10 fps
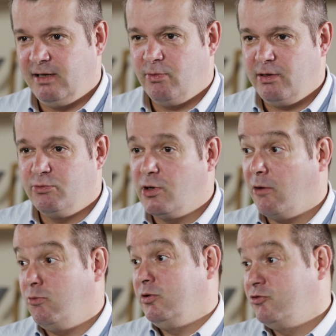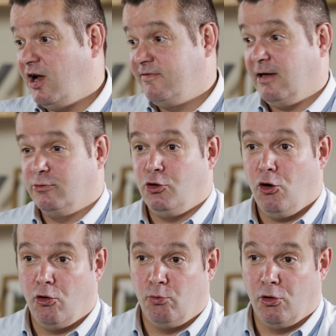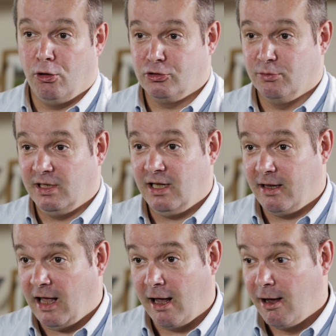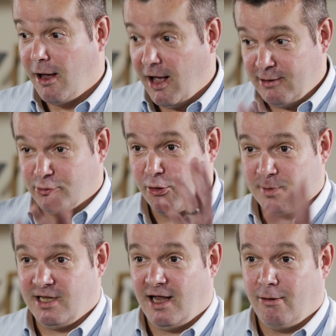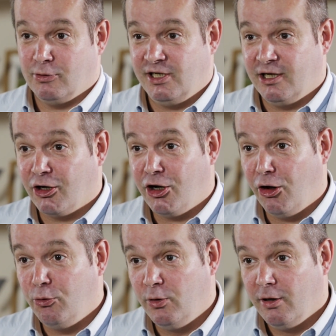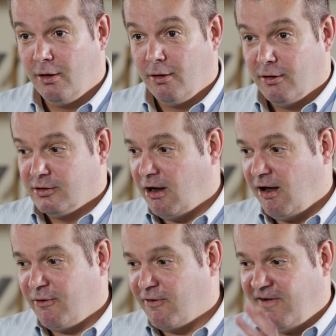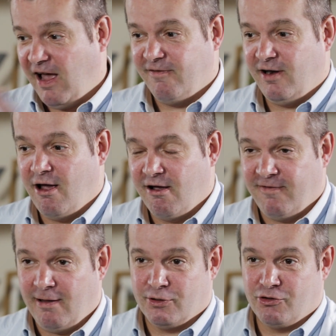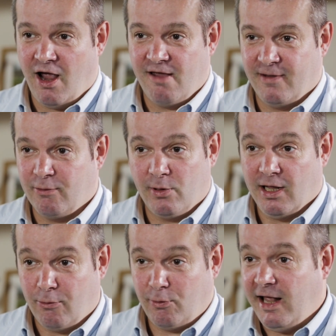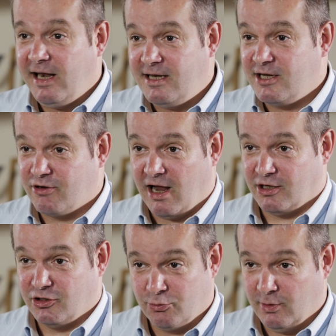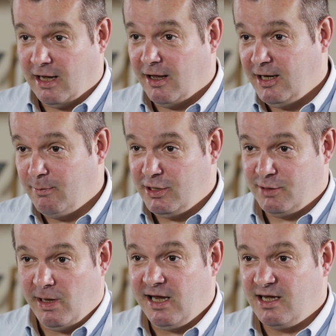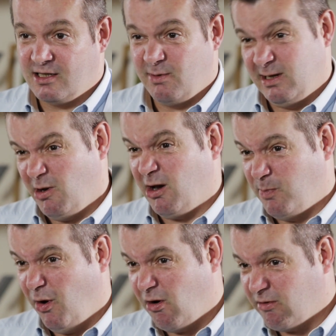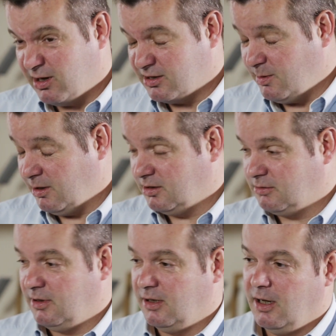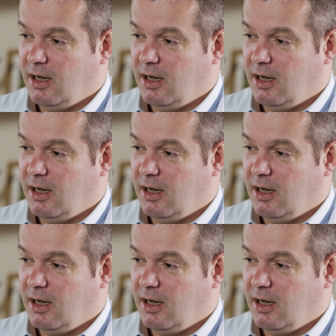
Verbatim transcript: We'd go, we'd drive down to Cornwall or something like that, and it was almost like I was in a cocoon. So I've got five and a half hours driving without any distractions, without anybody speaking to me. It's quite boring, to be honest with you.